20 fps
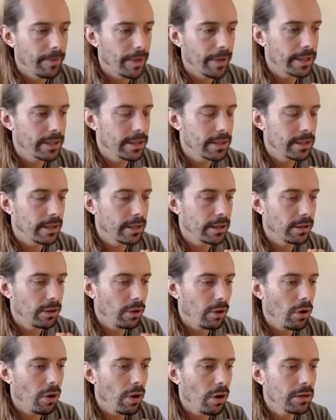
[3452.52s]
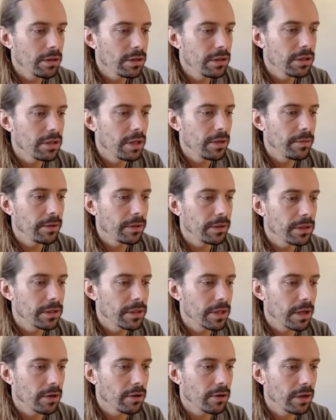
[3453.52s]
It's the long stimulus
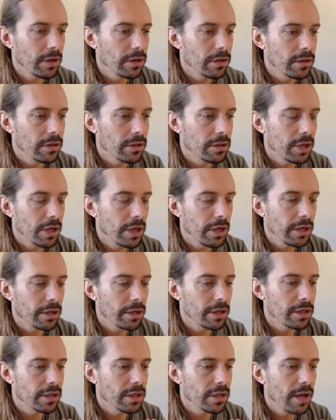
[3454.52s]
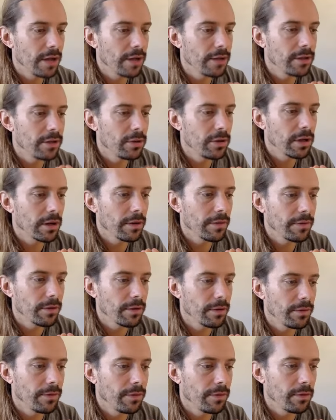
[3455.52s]
that creates the change. It's not doing it
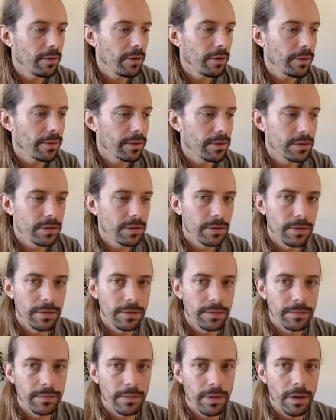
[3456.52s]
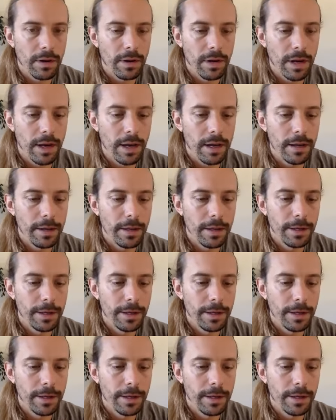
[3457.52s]
for a few moments. Okay.